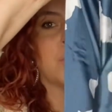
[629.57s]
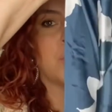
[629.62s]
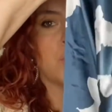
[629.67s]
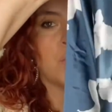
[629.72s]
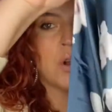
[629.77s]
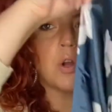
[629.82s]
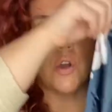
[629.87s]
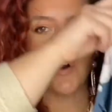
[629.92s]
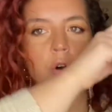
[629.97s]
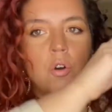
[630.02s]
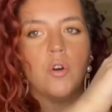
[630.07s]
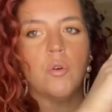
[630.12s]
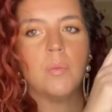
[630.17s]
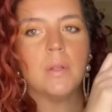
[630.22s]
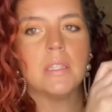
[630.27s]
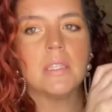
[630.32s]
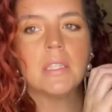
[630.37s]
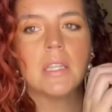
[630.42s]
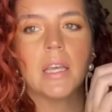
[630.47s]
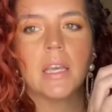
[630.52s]
robe.
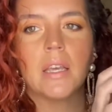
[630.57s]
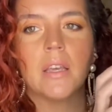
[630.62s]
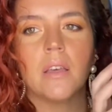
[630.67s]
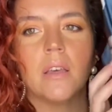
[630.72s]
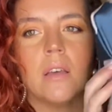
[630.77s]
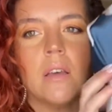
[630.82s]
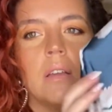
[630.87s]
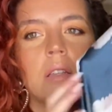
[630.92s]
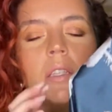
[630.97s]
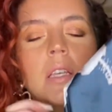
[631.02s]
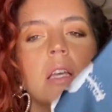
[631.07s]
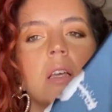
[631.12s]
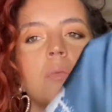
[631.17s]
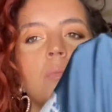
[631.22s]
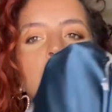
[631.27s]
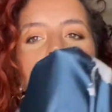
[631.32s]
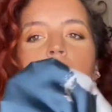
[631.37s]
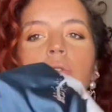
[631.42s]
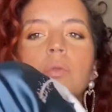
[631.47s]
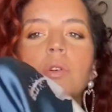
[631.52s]
It's like a it's like a
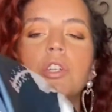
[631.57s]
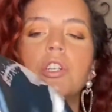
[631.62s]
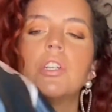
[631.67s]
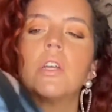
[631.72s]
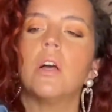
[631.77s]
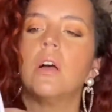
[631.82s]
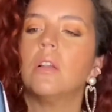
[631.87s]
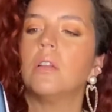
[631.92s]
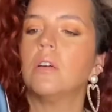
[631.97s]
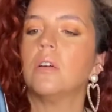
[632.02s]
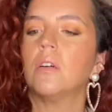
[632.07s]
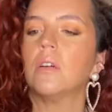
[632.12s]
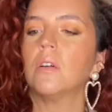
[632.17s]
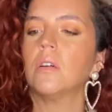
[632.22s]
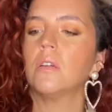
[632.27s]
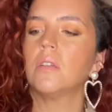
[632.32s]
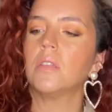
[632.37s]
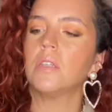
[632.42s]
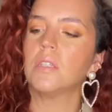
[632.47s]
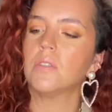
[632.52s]
bluish color.
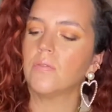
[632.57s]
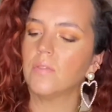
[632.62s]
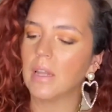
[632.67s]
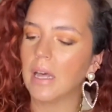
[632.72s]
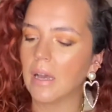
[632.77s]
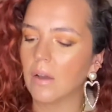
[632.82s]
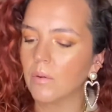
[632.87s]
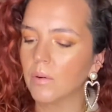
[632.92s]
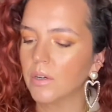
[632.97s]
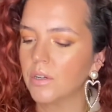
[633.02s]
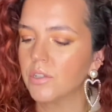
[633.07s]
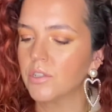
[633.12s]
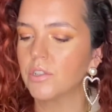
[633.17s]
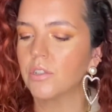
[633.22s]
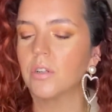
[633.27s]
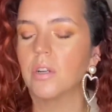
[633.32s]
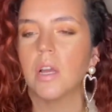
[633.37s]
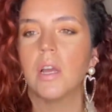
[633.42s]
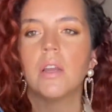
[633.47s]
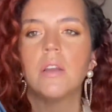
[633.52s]
These flowers are
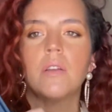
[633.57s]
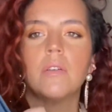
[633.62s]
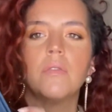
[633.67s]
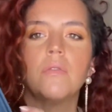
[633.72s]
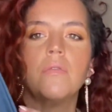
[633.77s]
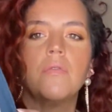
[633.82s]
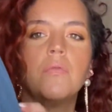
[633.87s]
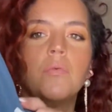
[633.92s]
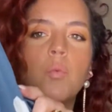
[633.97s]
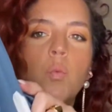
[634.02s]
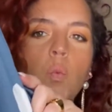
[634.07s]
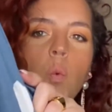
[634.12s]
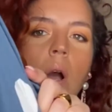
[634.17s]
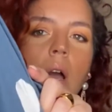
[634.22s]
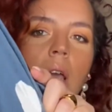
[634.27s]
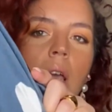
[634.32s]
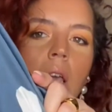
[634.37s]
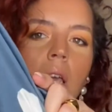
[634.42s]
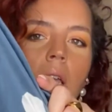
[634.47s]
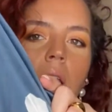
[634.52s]
kind of
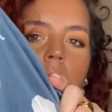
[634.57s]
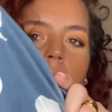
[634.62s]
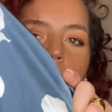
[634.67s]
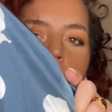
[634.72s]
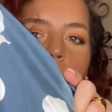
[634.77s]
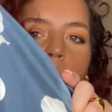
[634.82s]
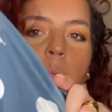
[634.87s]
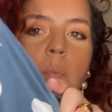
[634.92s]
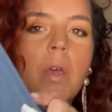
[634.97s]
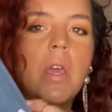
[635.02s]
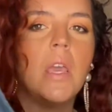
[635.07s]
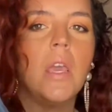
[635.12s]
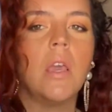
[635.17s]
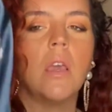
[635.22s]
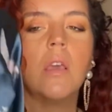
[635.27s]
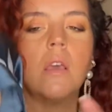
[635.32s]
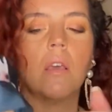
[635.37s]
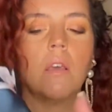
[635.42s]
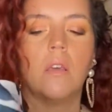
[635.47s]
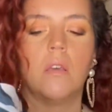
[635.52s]
white, pink,
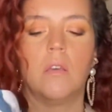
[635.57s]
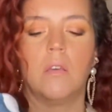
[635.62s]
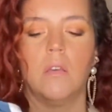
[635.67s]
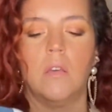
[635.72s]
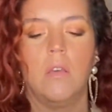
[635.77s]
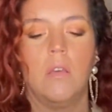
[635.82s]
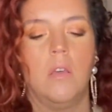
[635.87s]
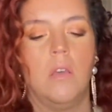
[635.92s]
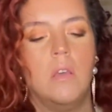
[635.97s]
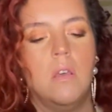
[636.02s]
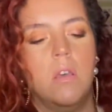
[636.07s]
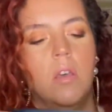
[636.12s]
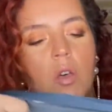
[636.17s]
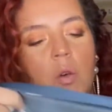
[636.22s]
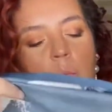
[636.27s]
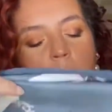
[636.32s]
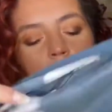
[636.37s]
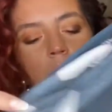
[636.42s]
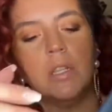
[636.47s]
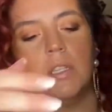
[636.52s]

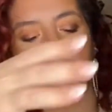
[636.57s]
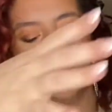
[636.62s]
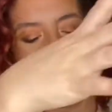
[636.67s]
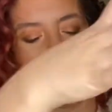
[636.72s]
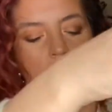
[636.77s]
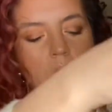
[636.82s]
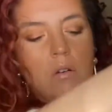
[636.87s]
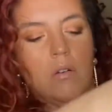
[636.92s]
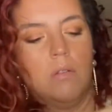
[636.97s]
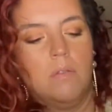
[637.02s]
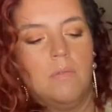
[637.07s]
but it's long.